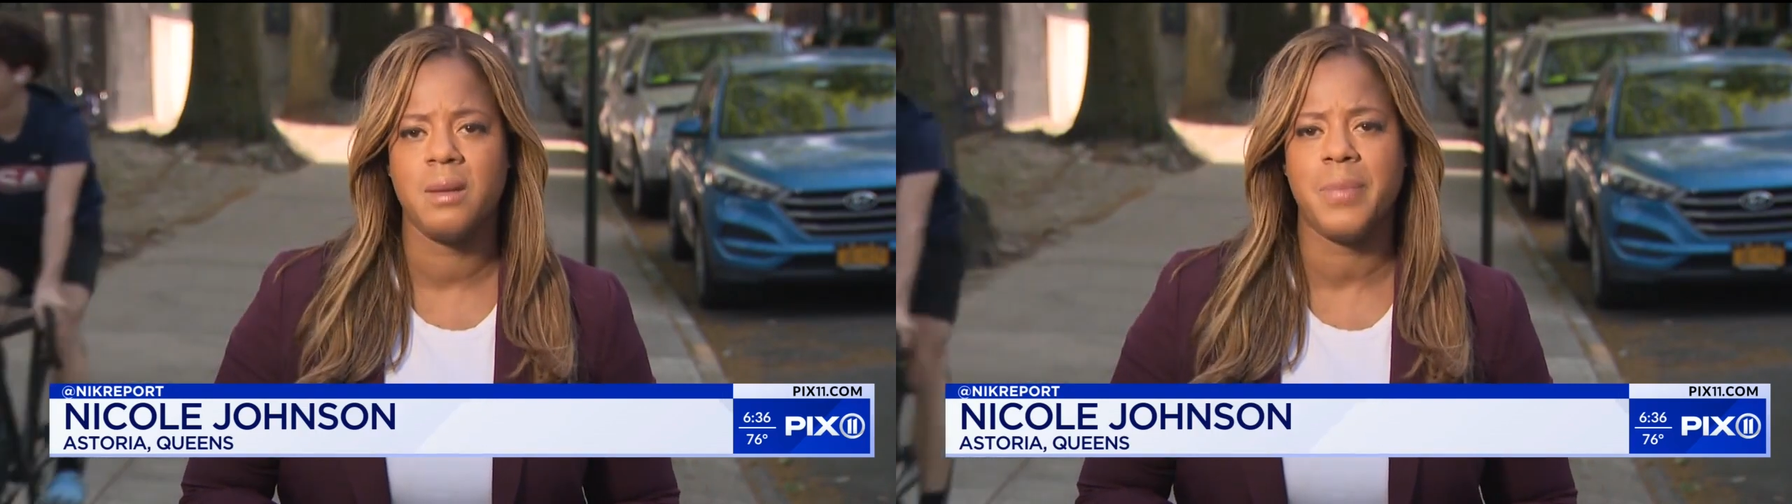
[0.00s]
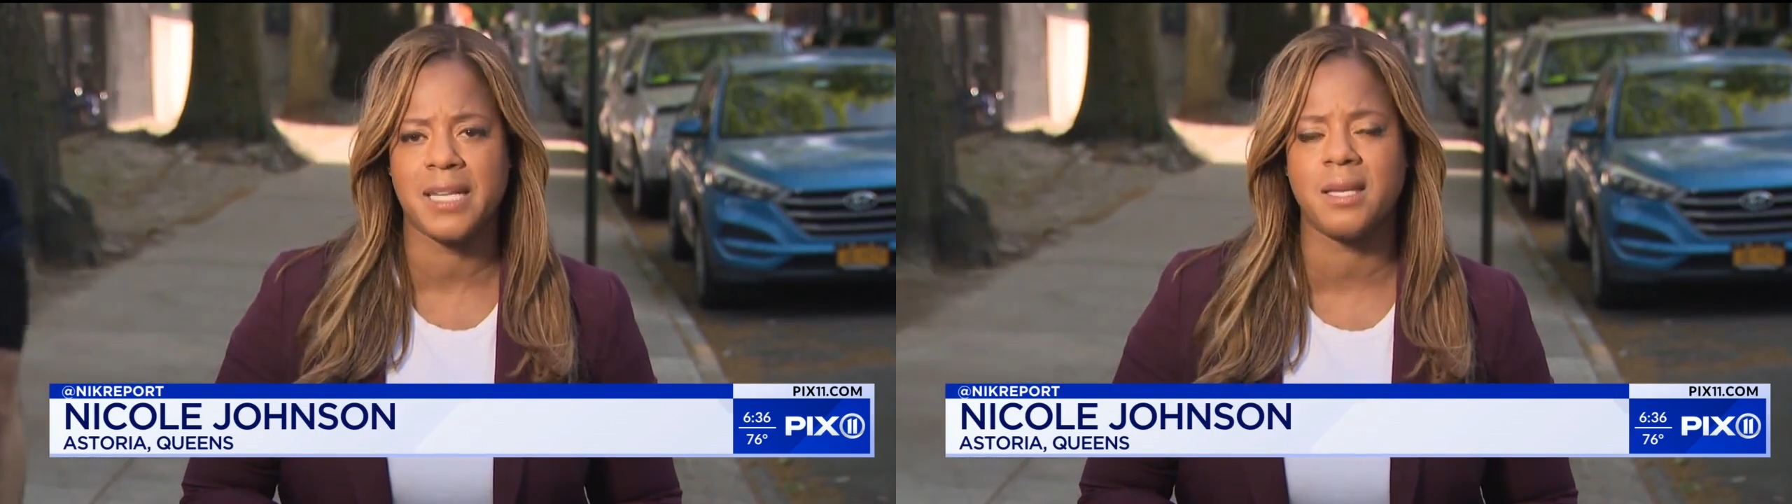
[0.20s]

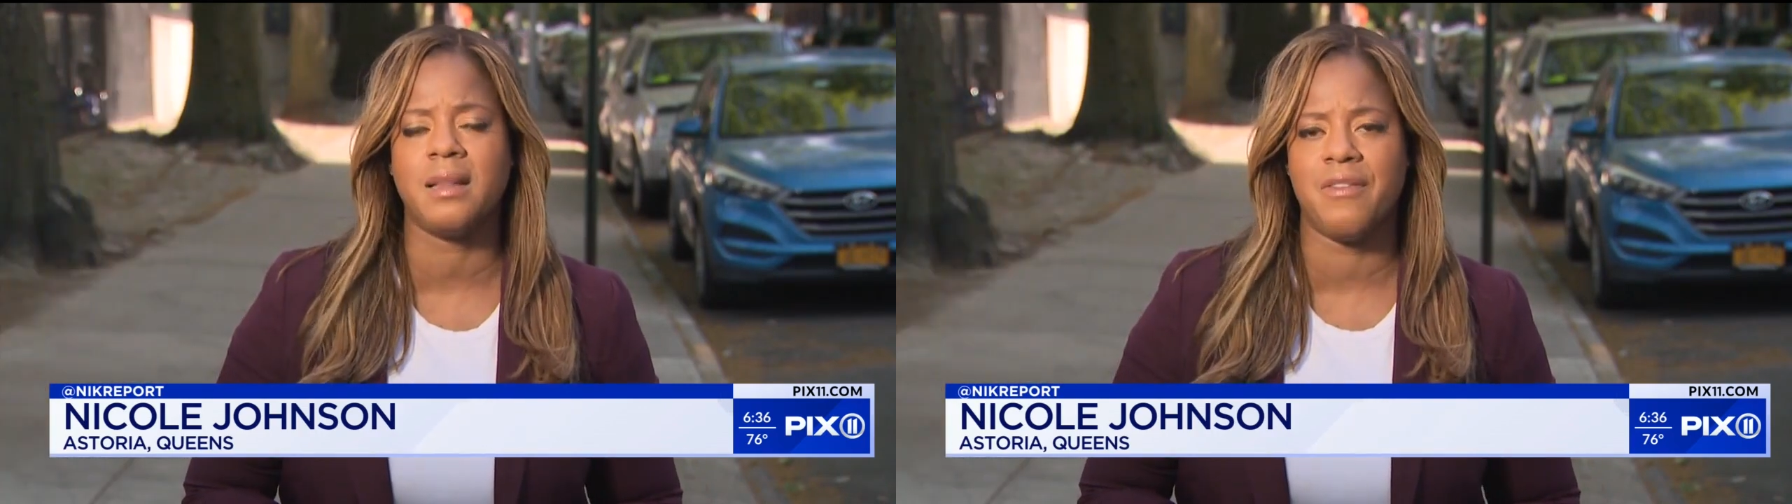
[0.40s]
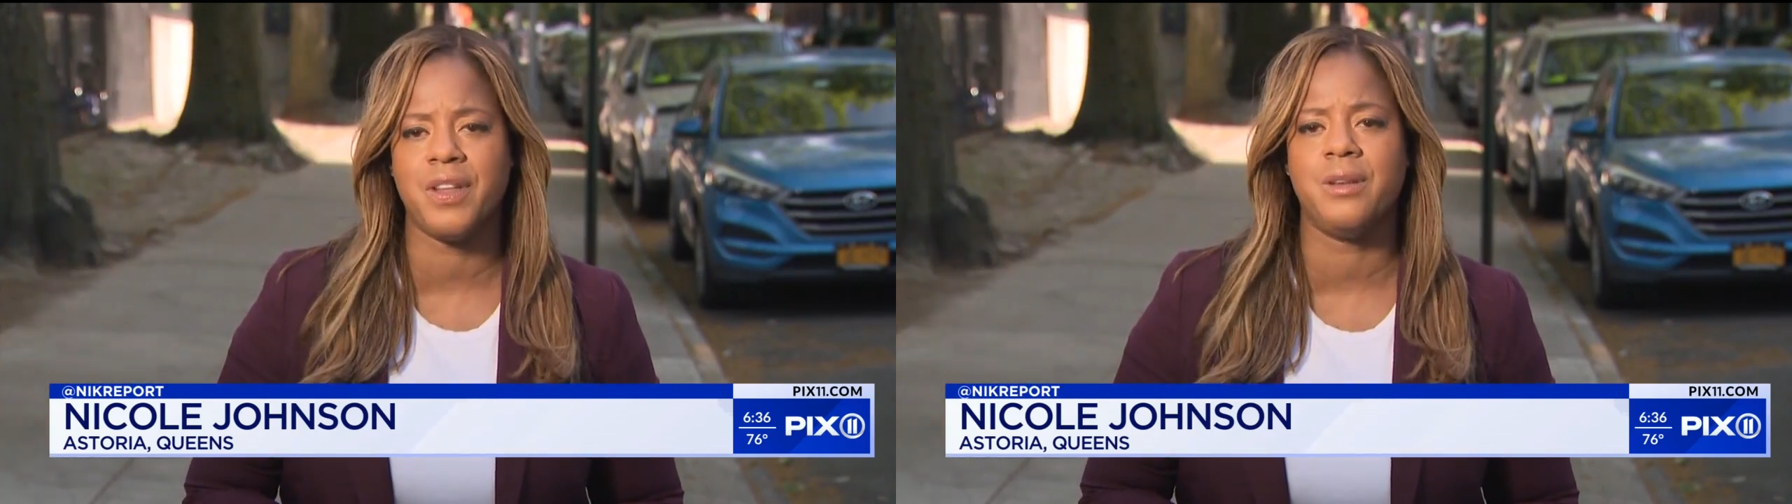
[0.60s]
Pix
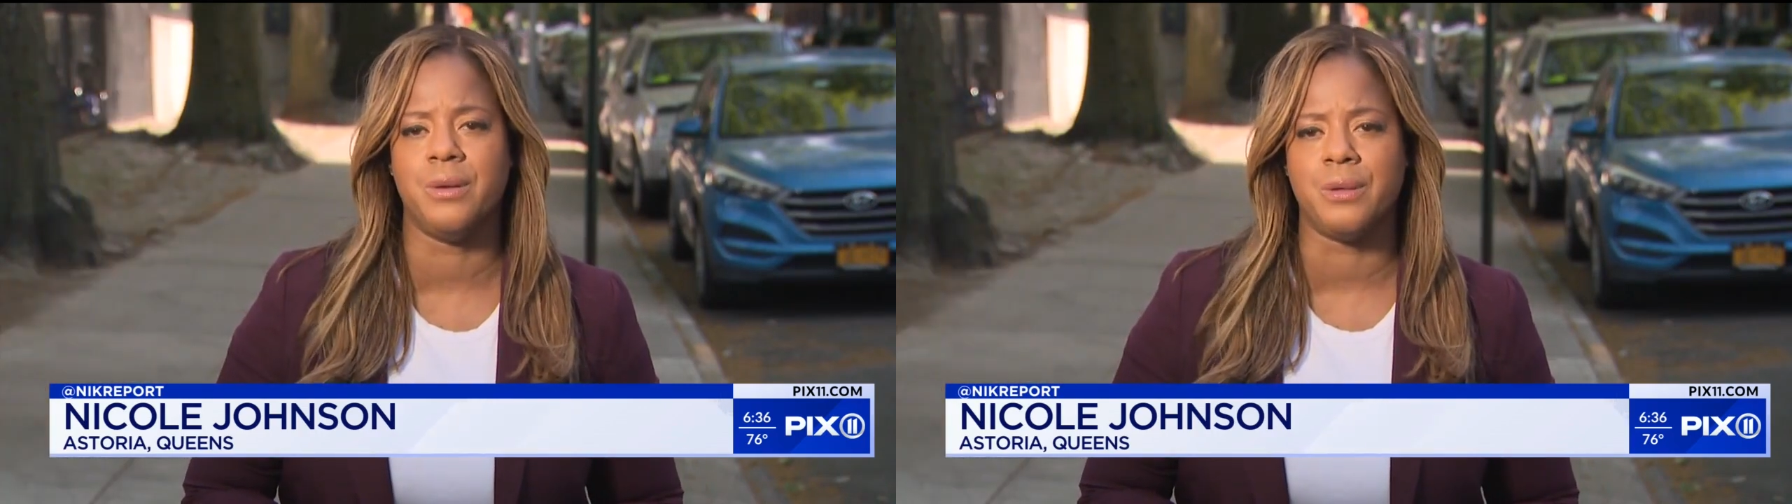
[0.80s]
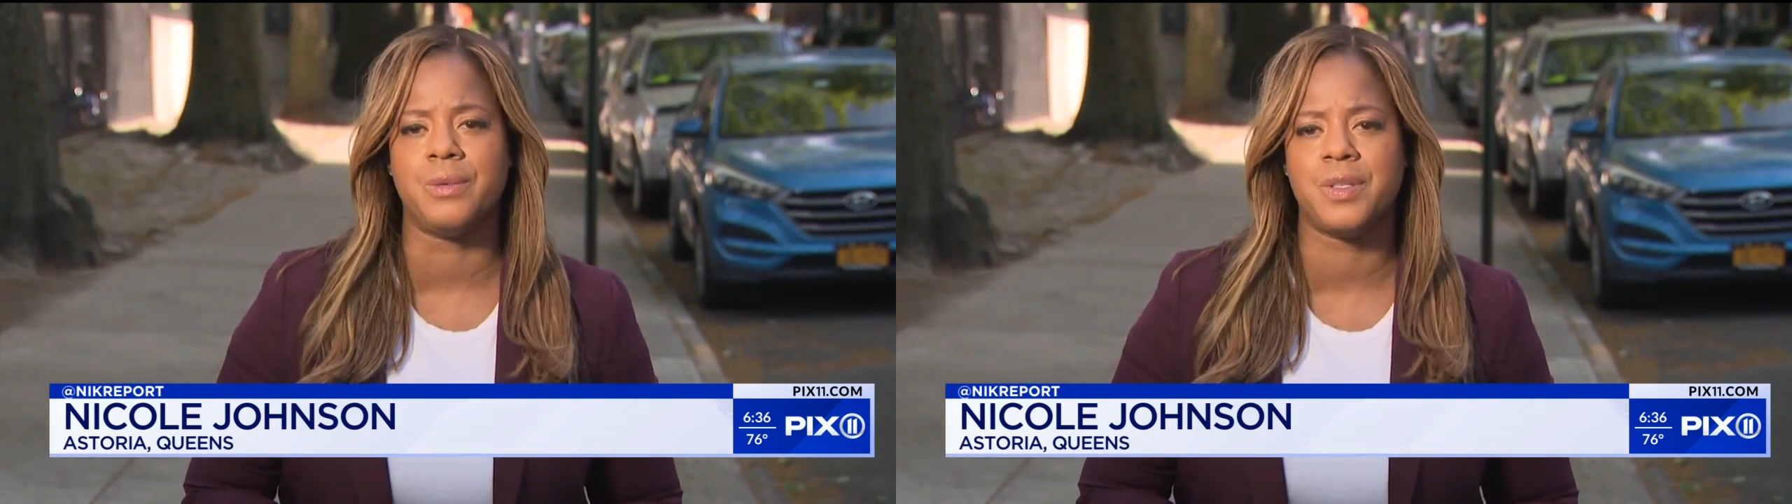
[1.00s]
11
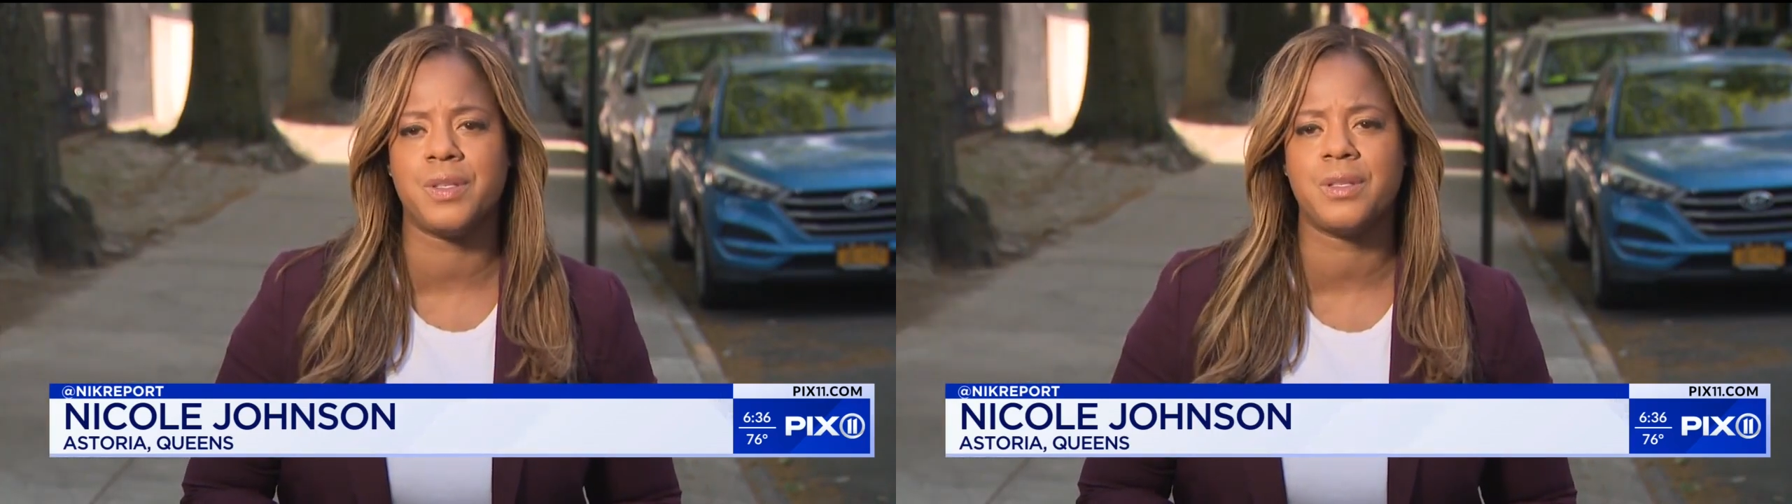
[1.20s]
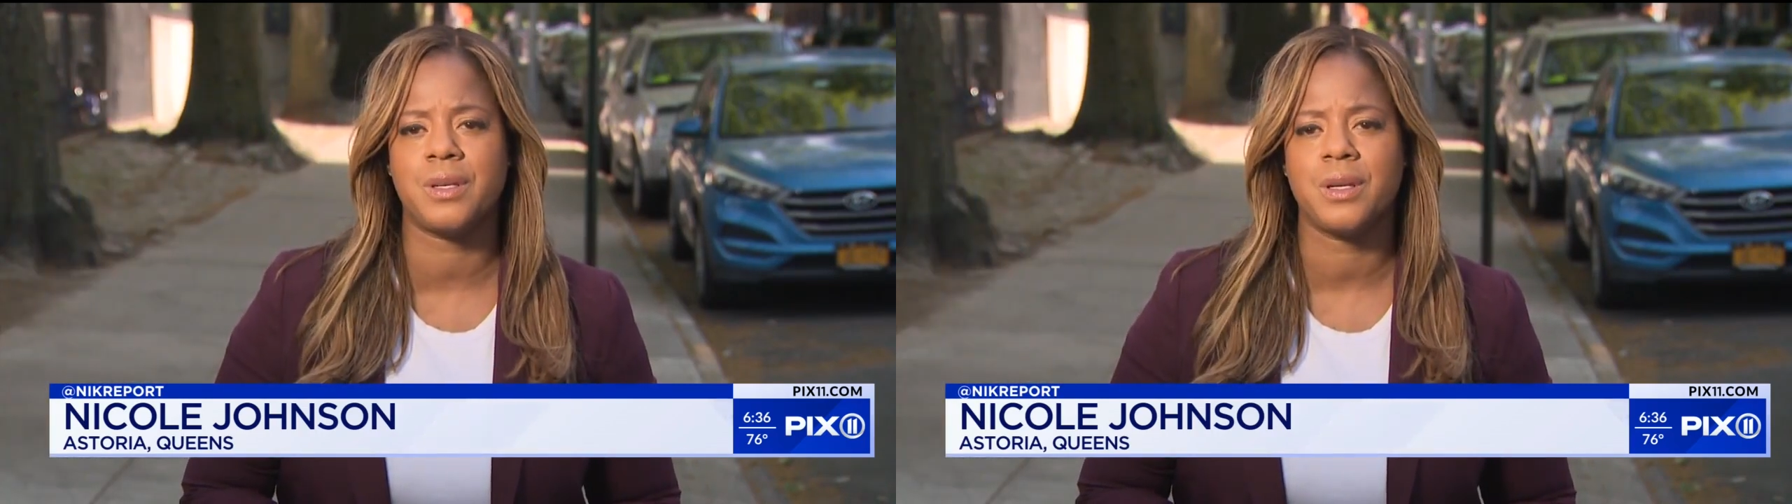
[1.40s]
News.